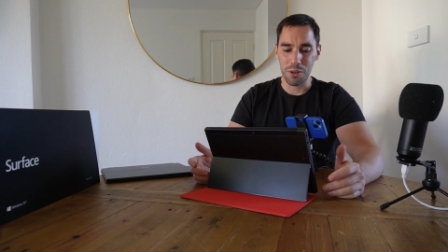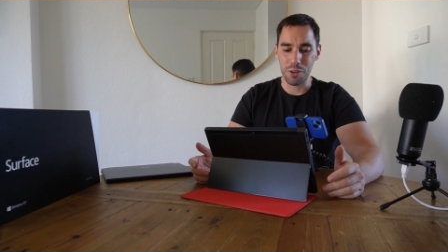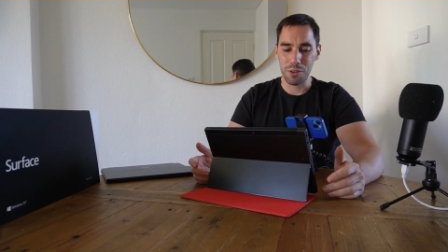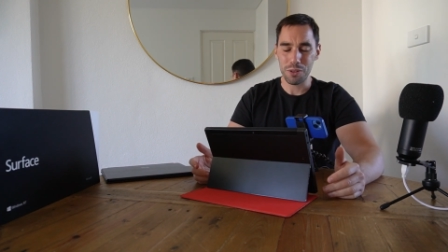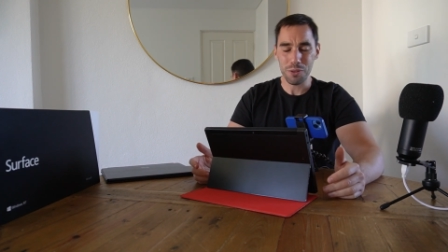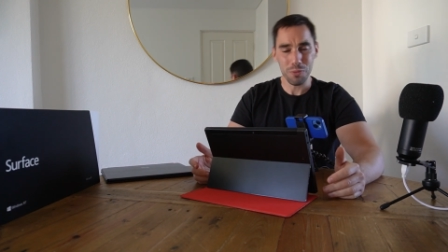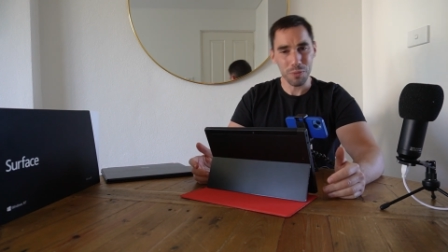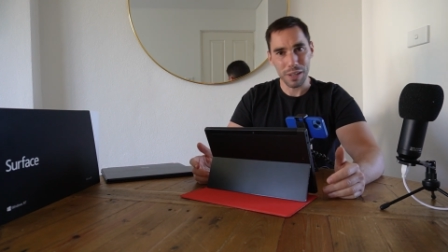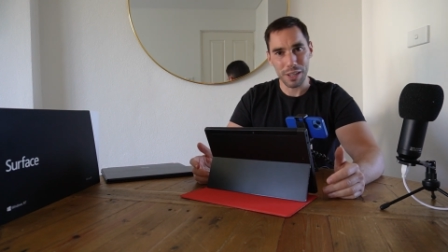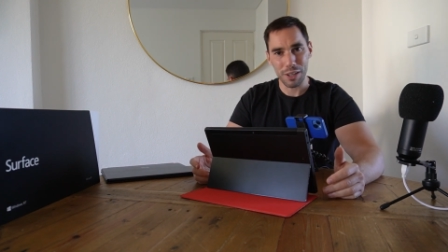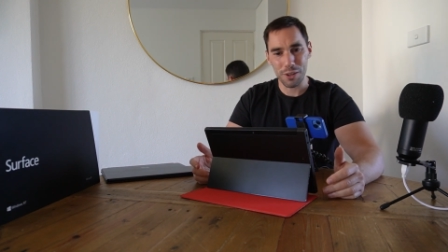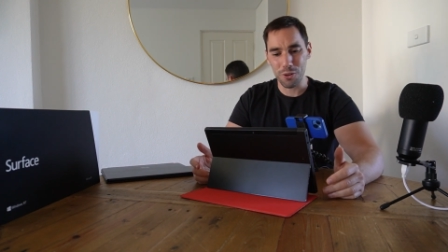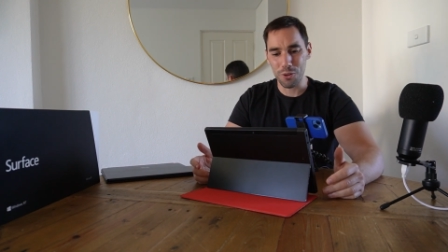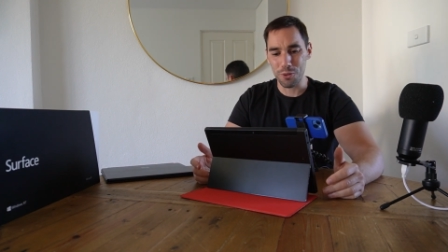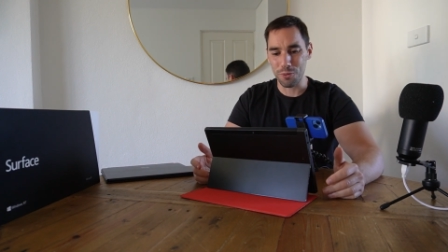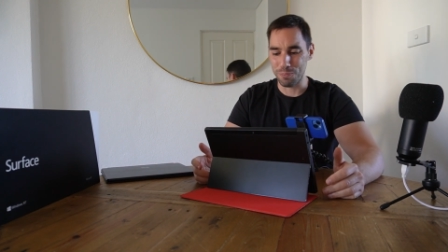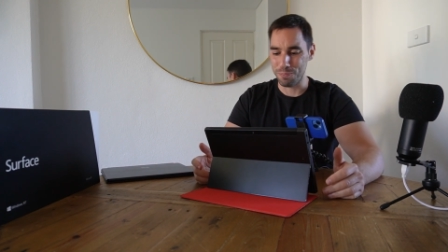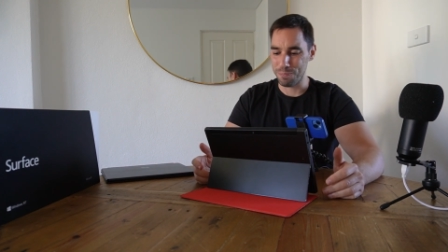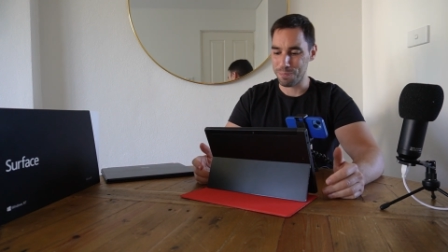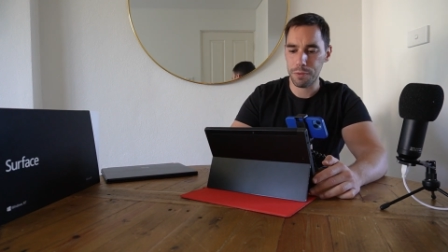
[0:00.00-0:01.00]
It's really
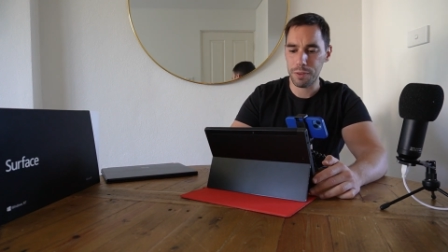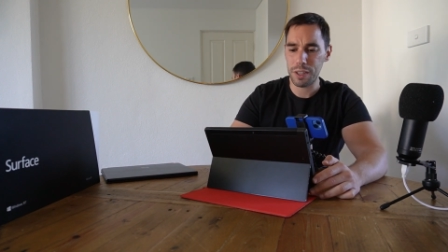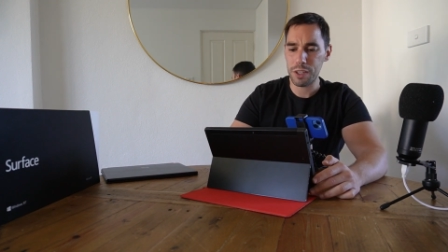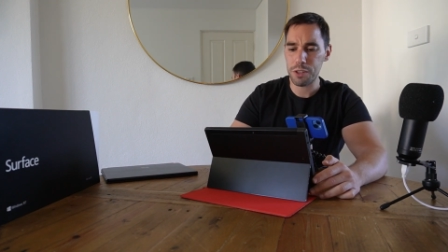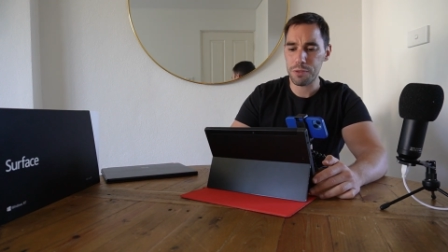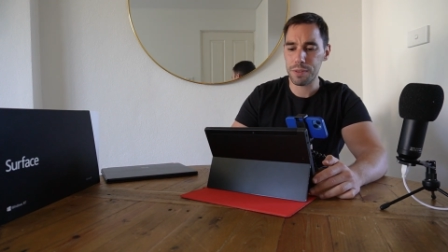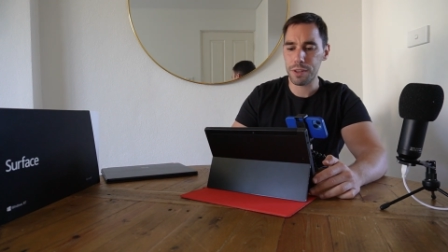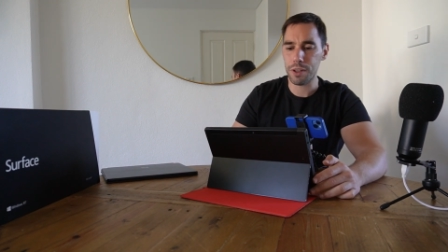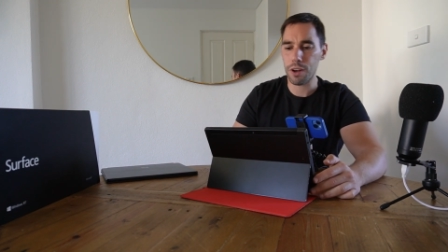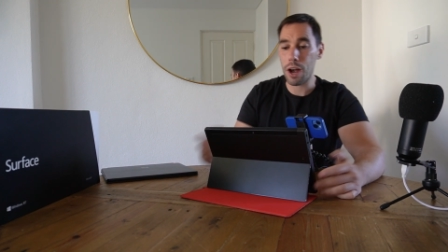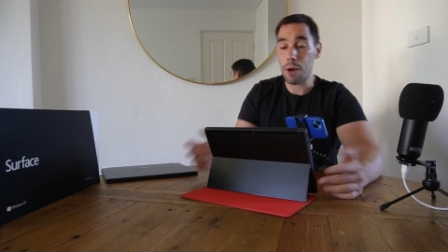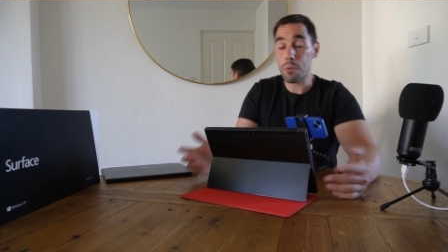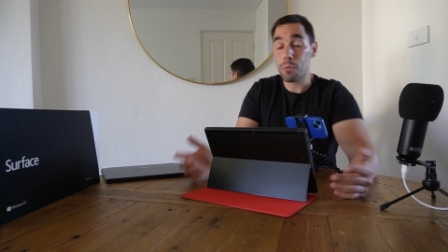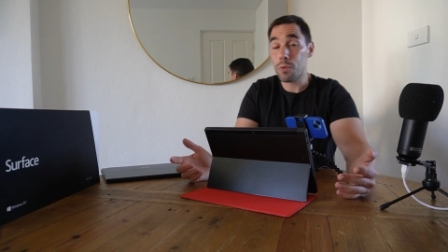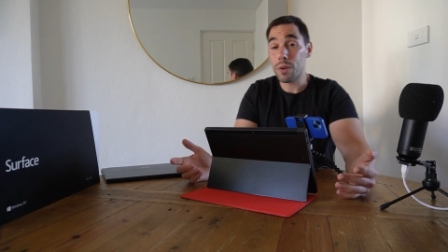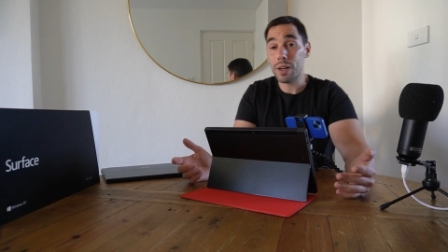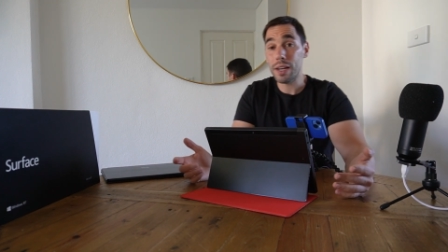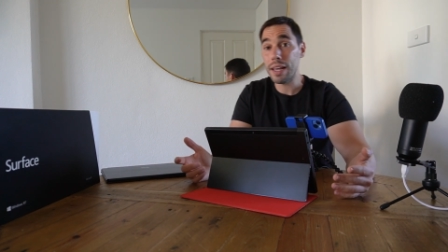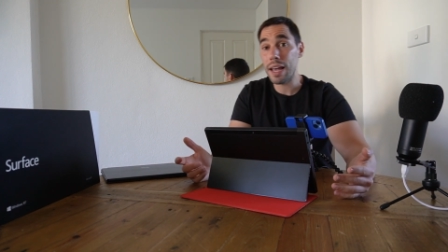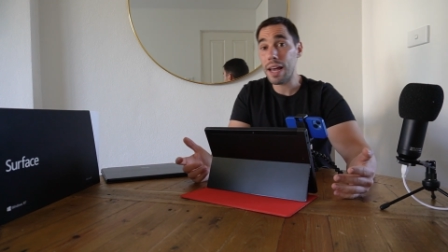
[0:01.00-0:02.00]
cool. For this video, I
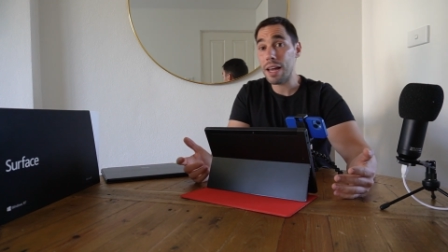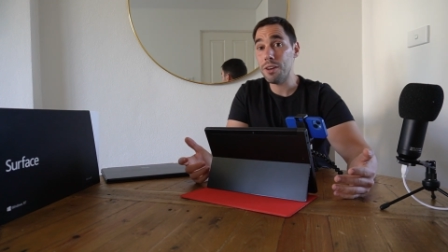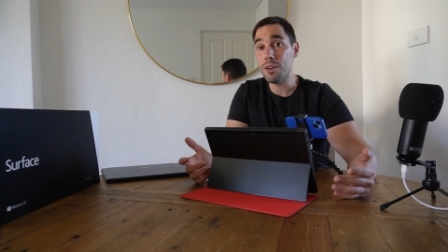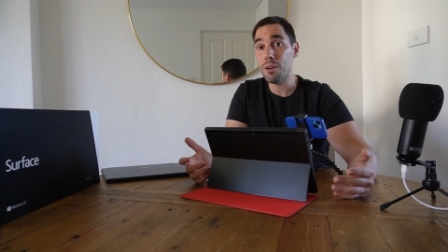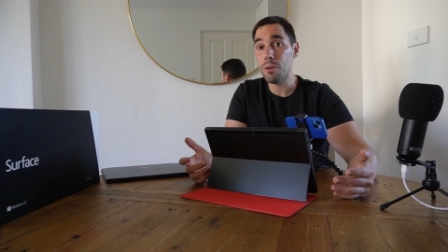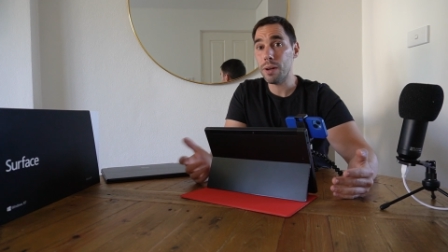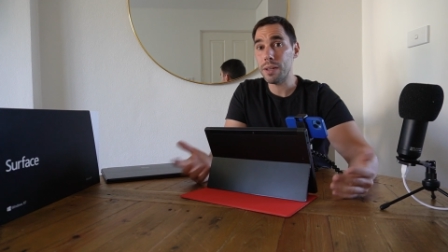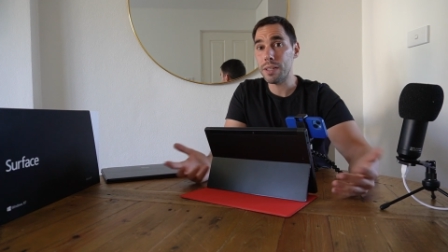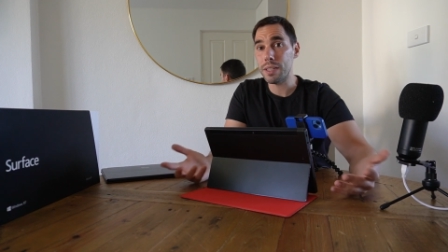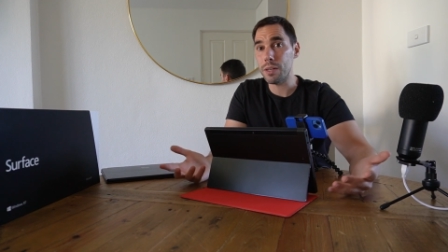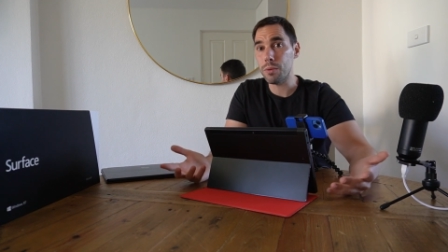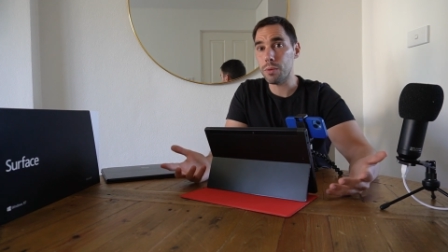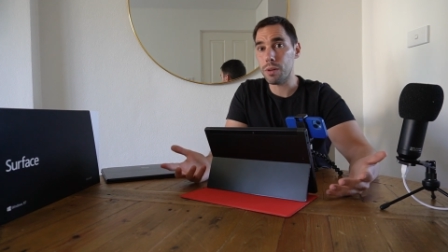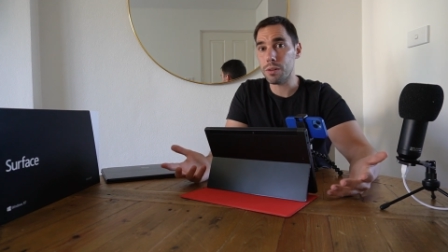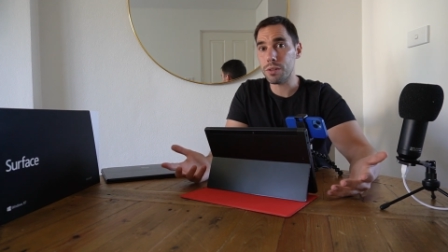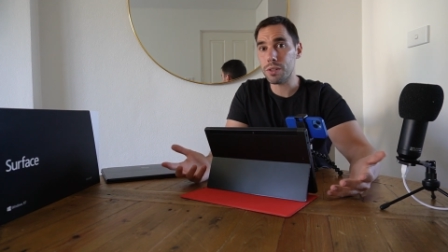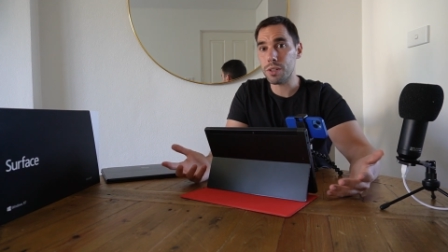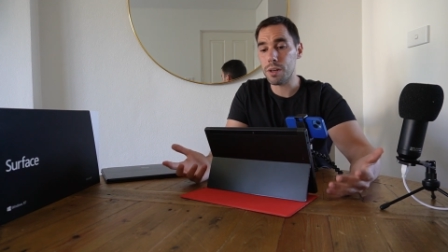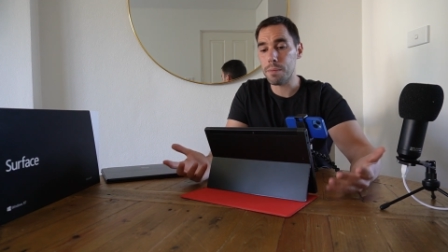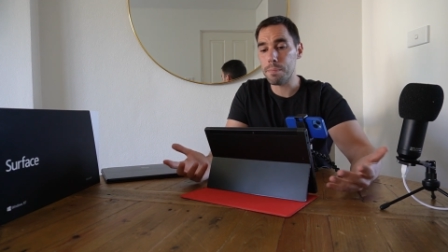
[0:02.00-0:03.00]
really had no idea what I
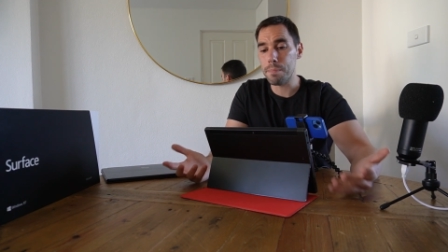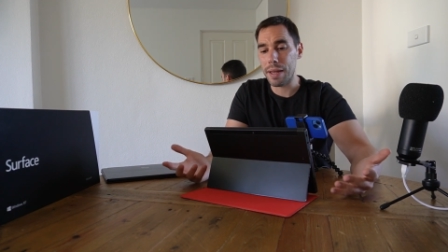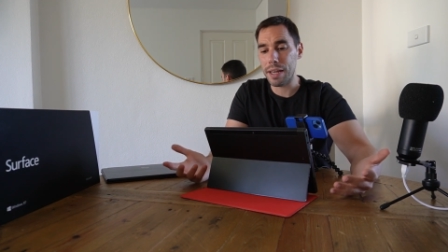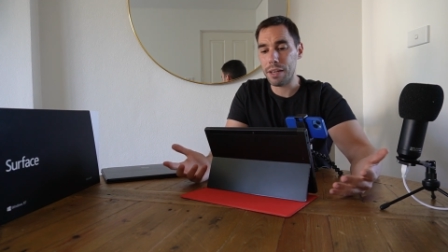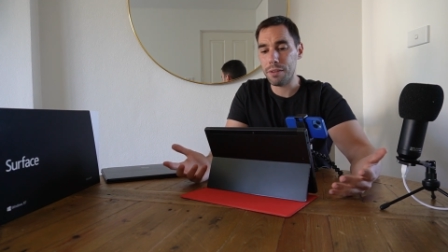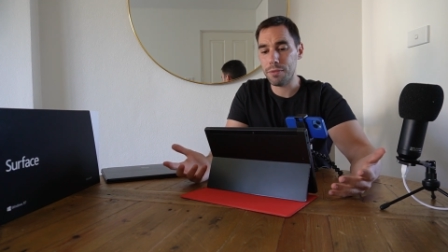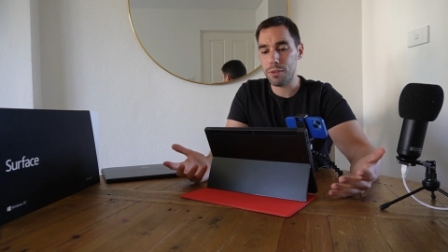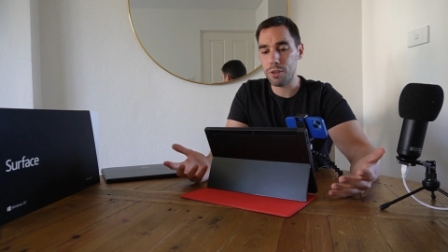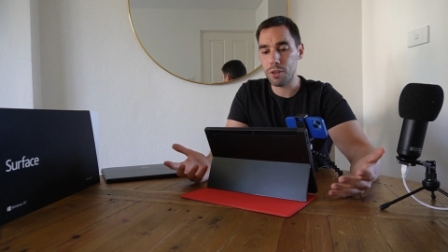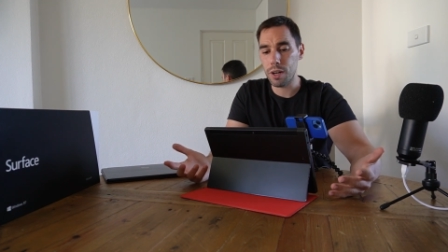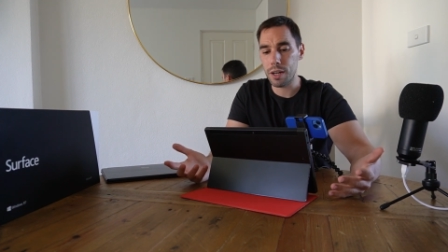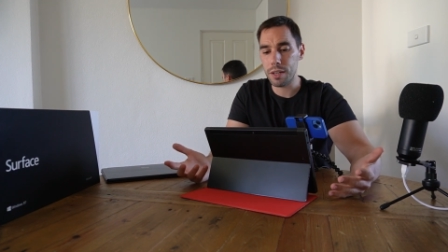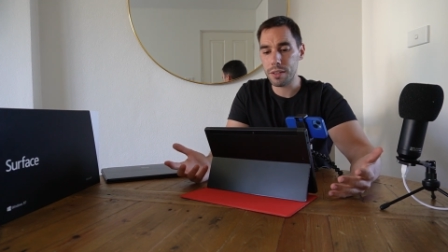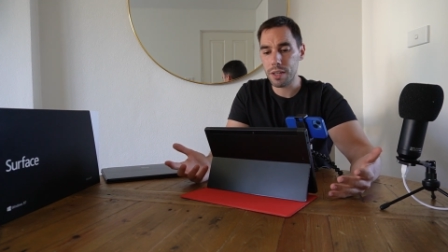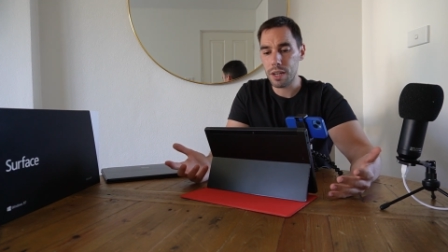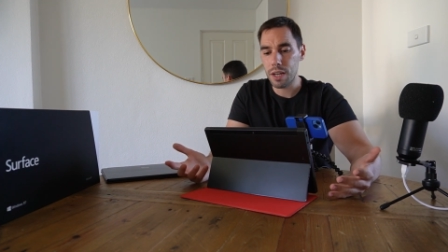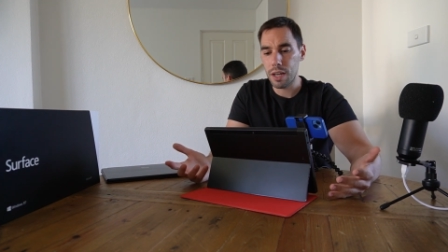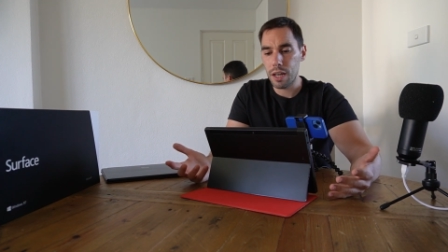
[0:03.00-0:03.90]
was gonna make for you guys.